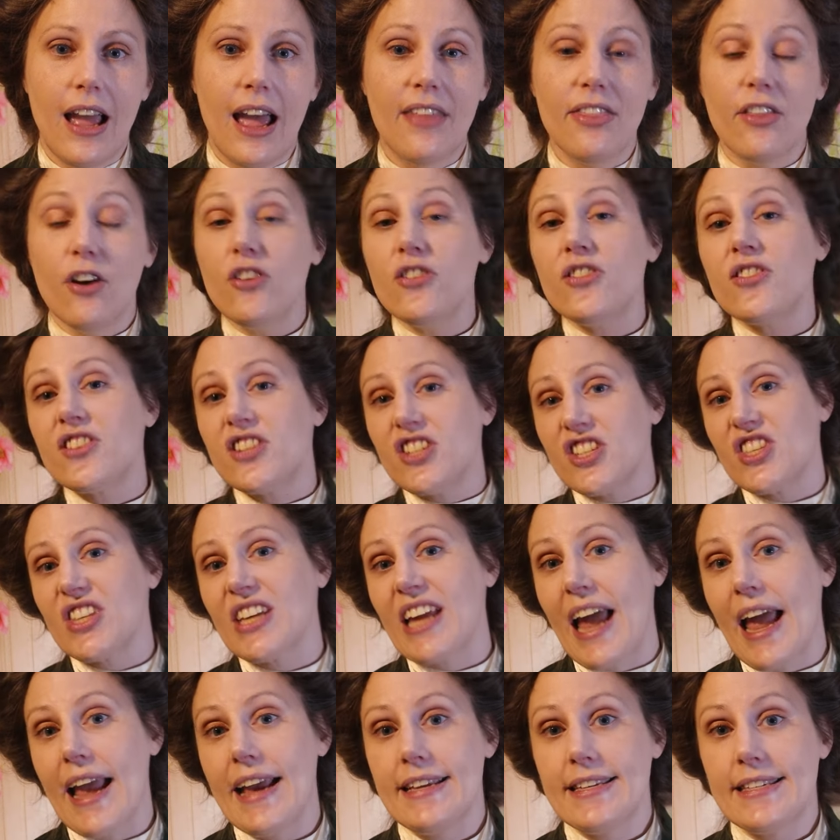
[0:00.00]
And those are just the
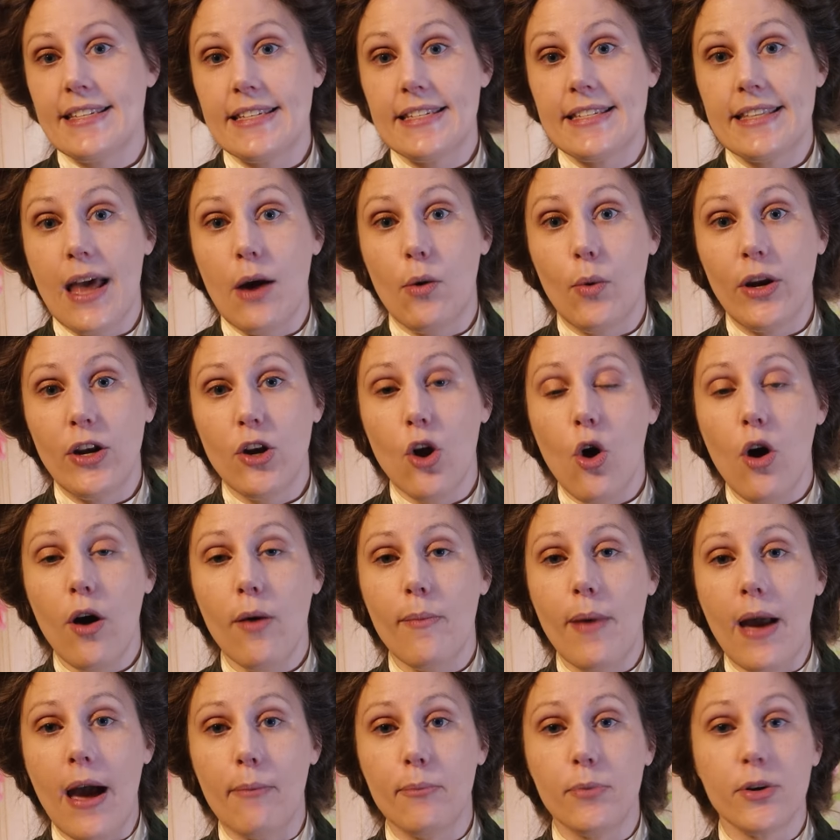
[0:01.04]
cases that we know
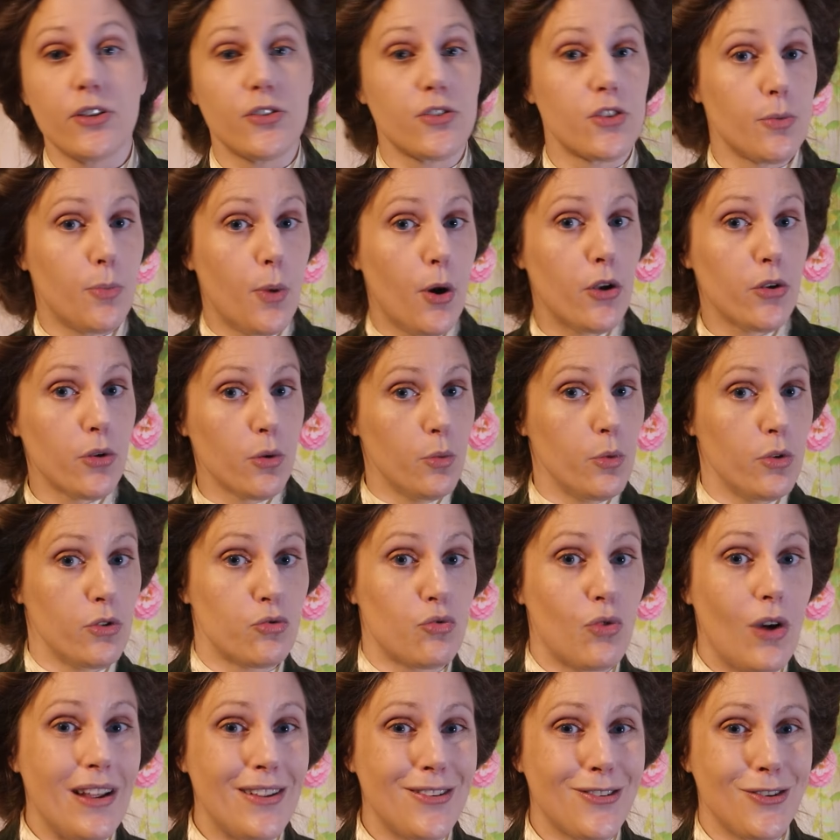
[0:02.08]
about because the person was
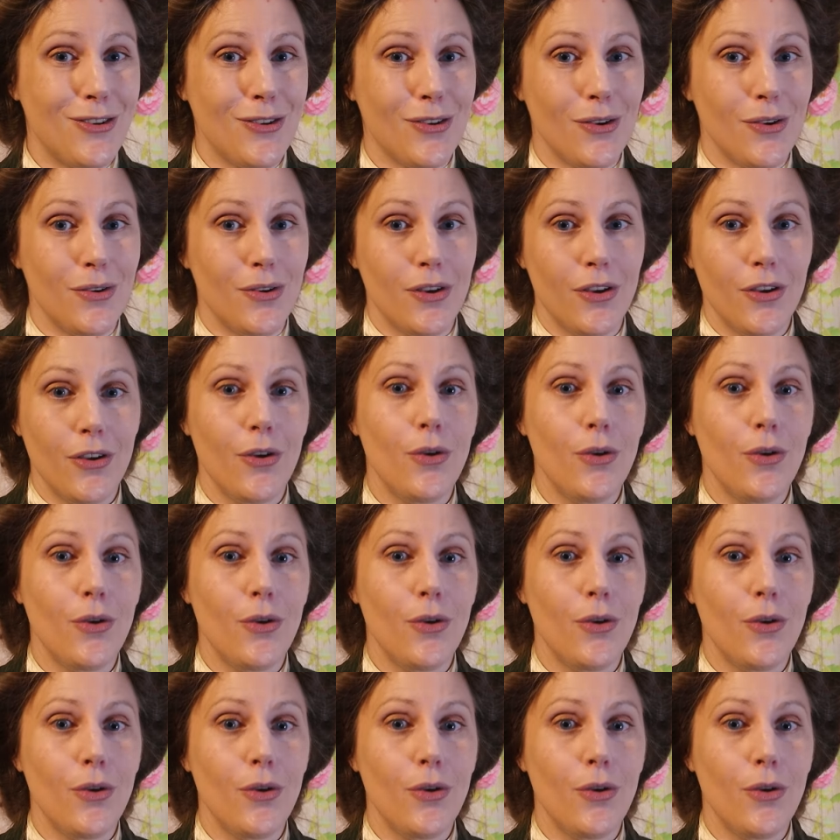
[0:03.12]
rescued.